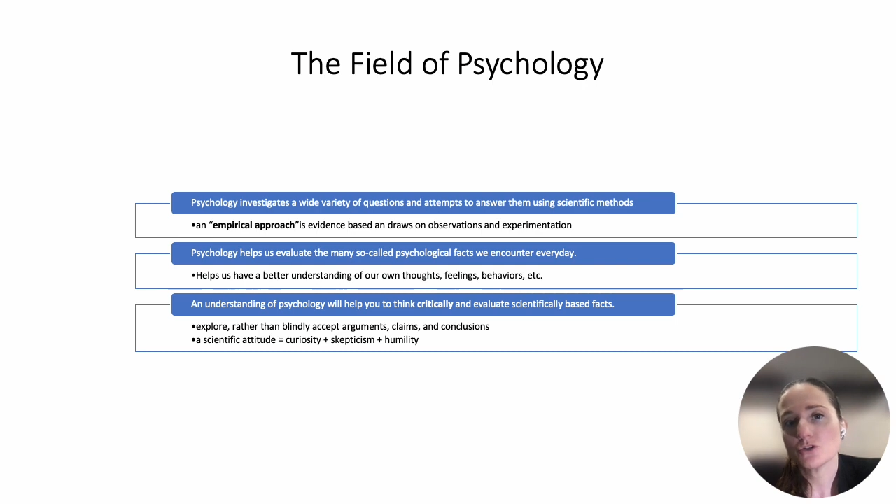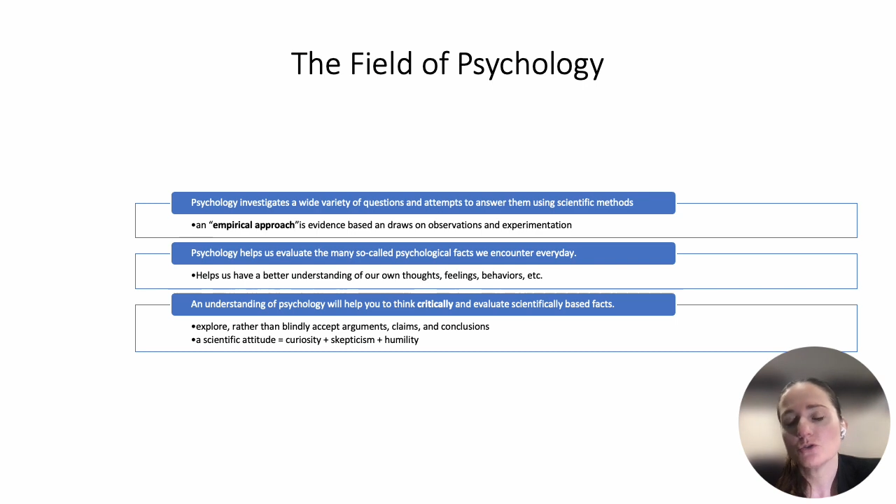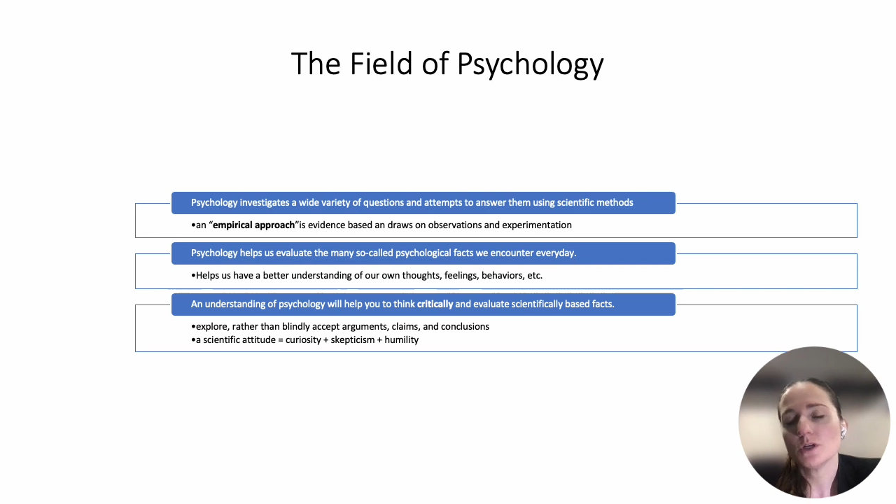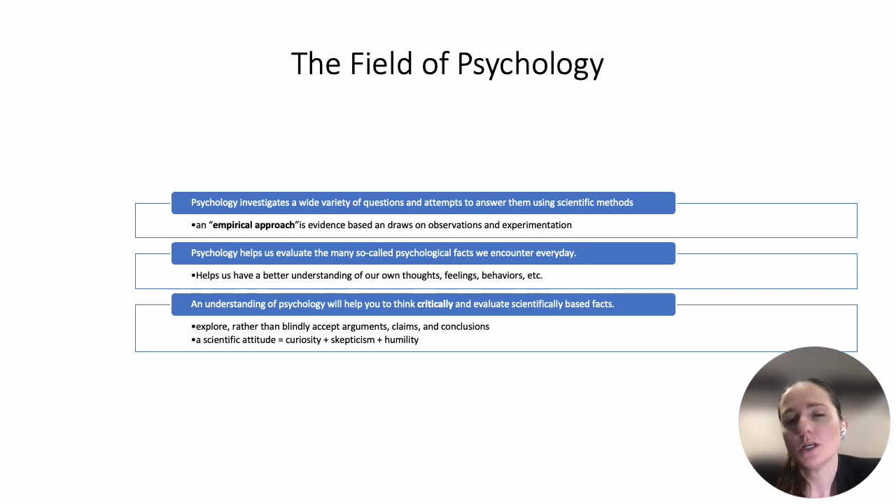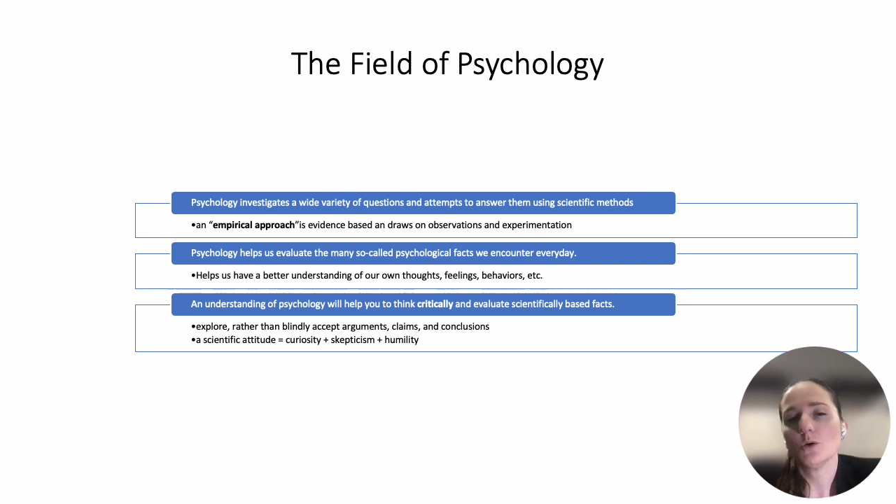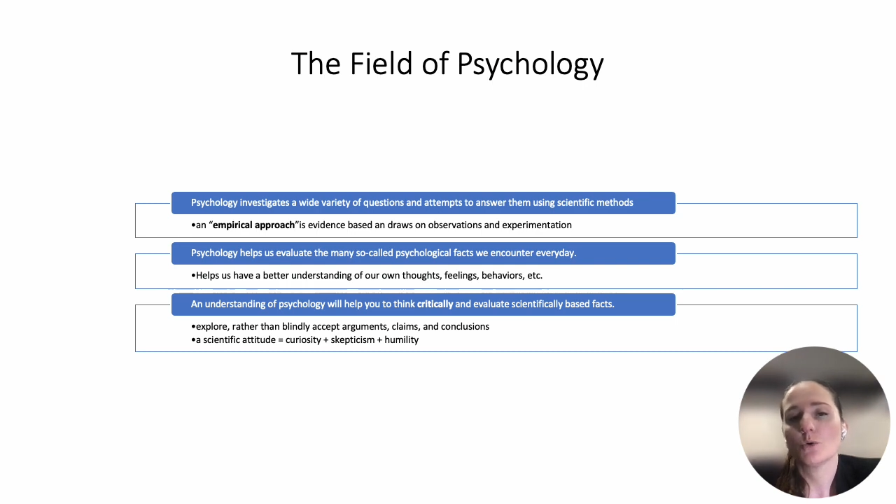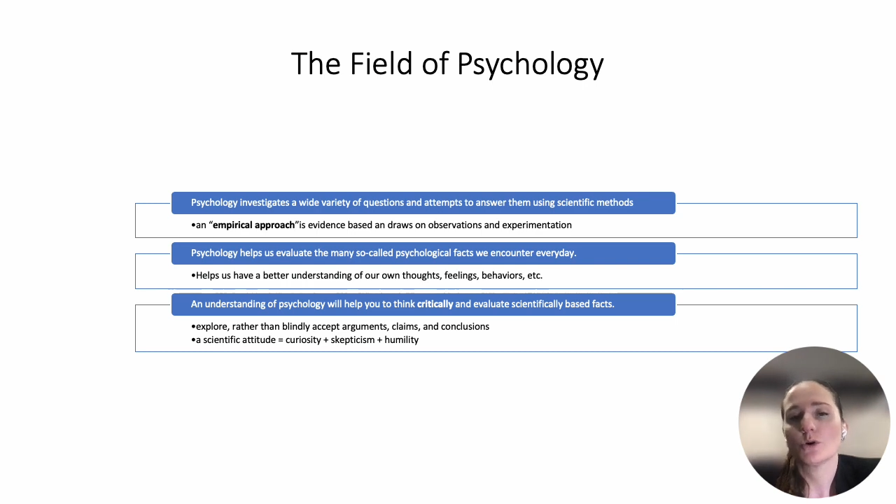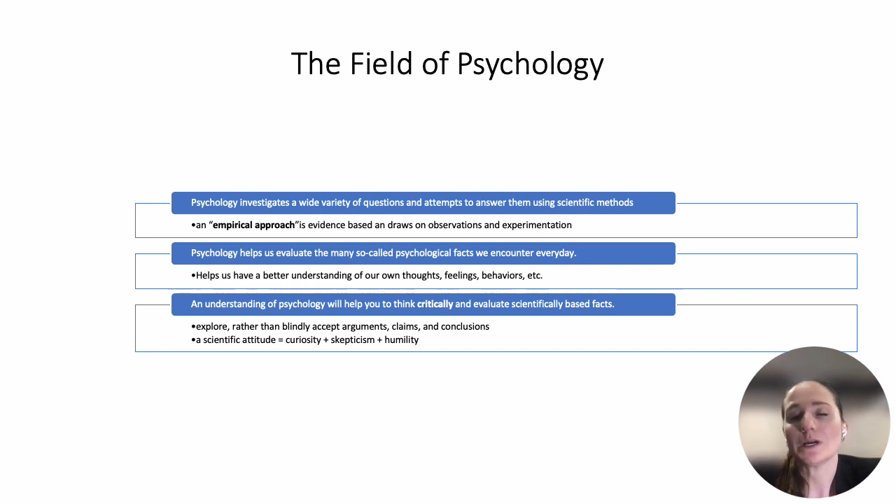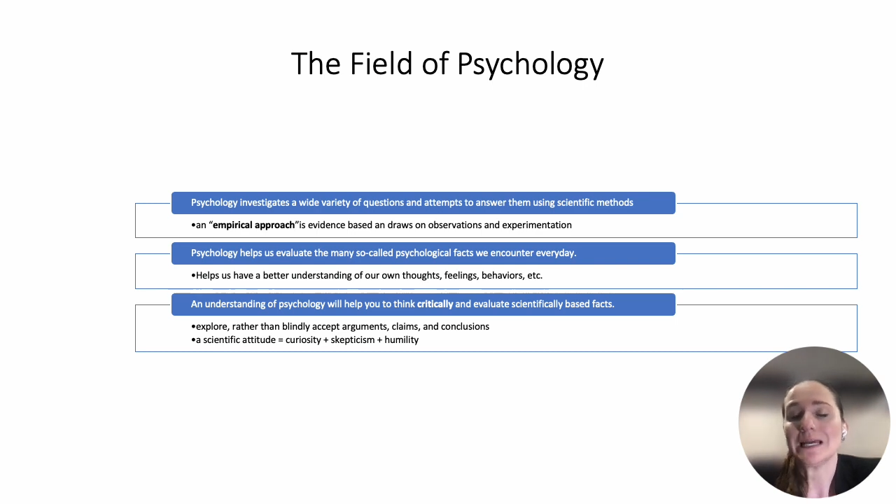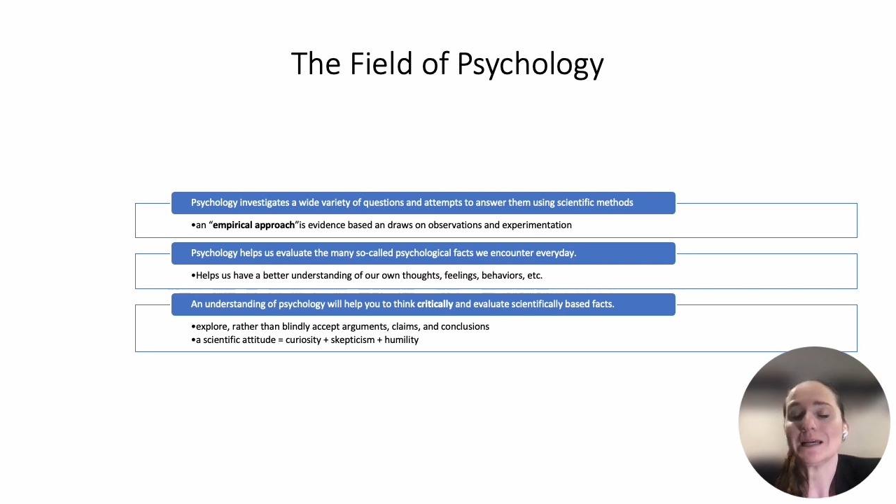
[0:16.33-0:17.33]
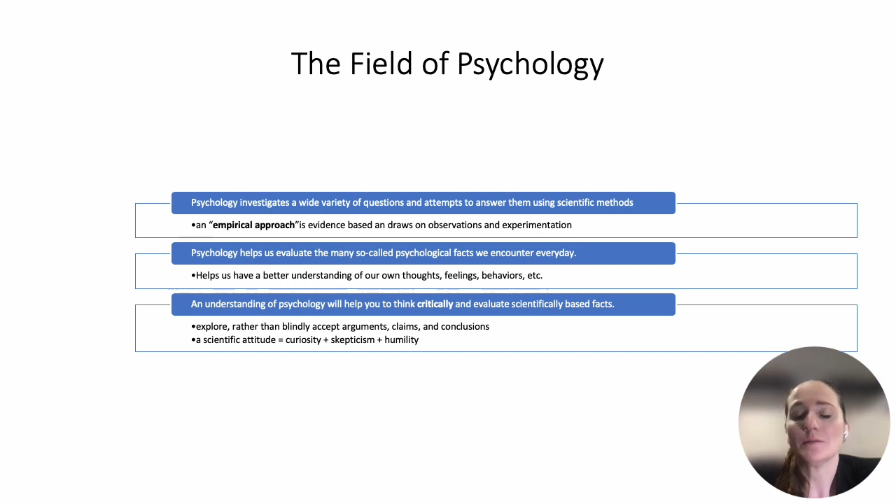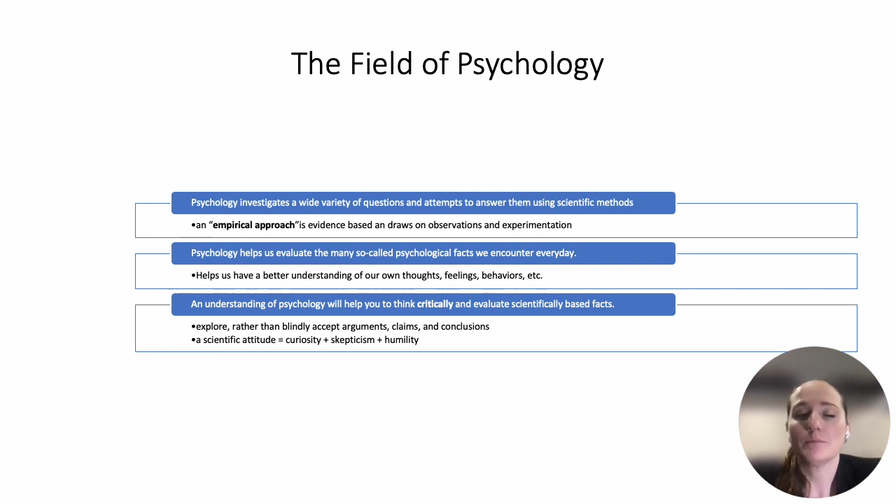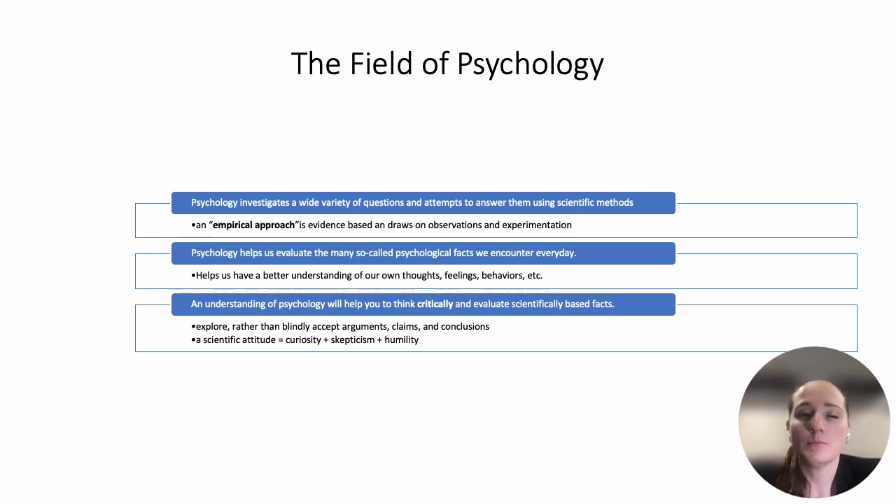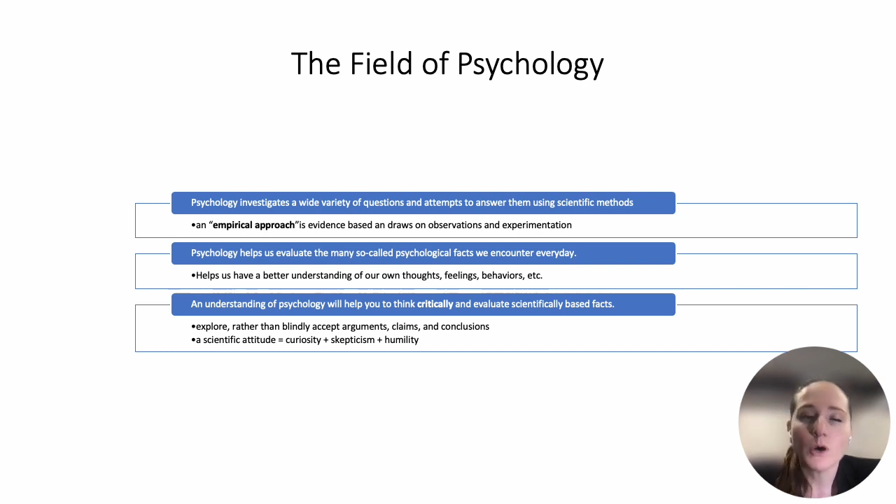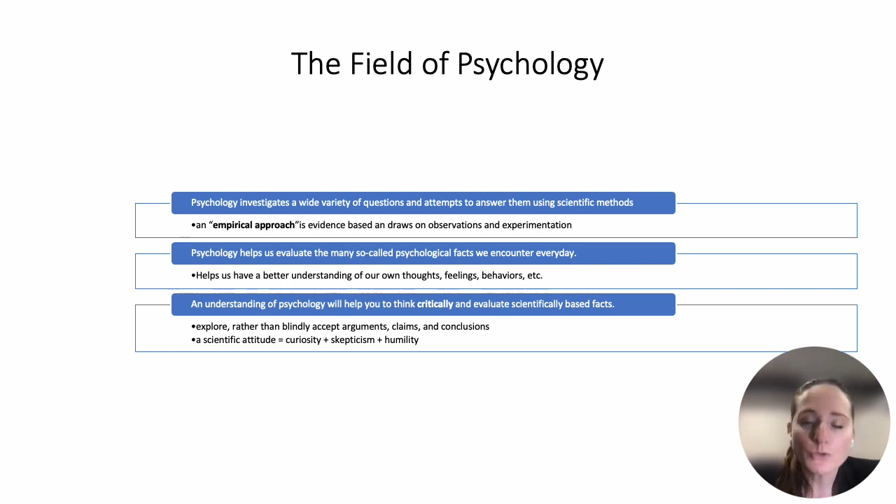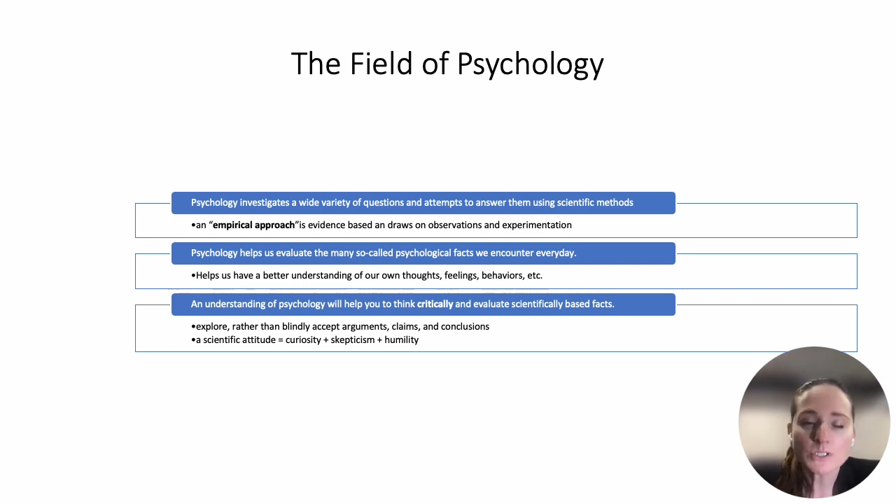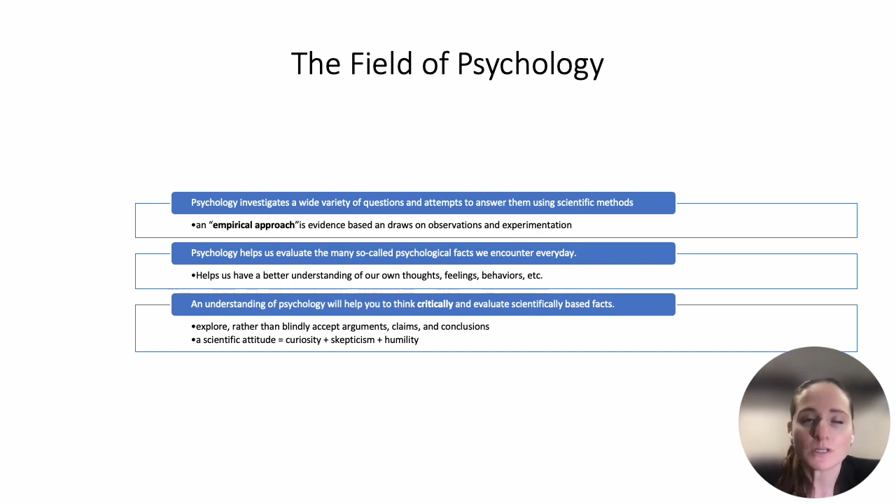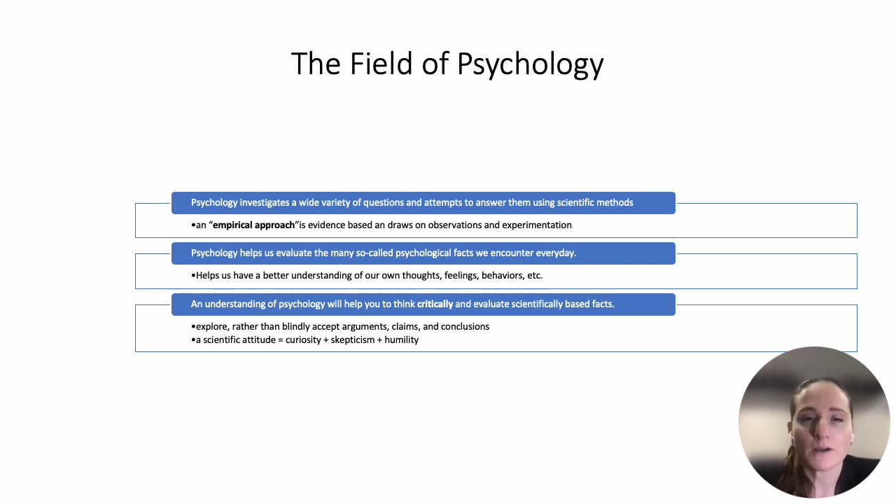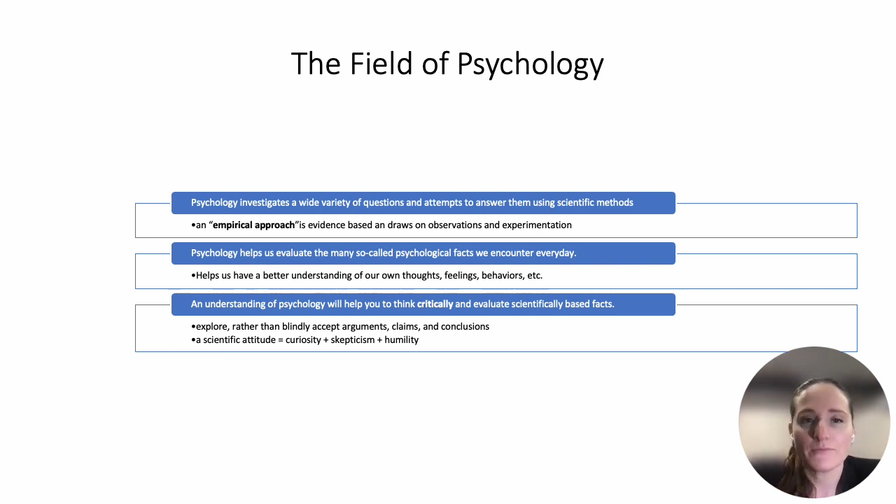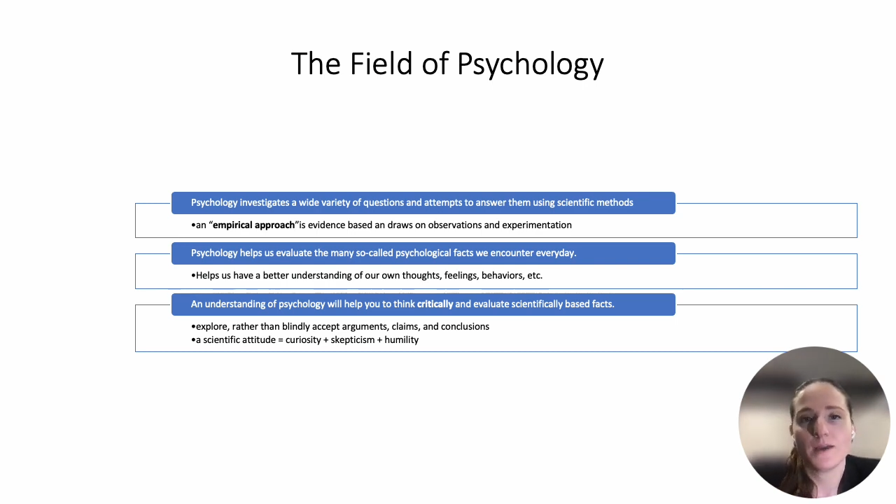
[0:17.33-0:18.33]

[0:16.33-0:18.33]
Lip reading: degree, or most of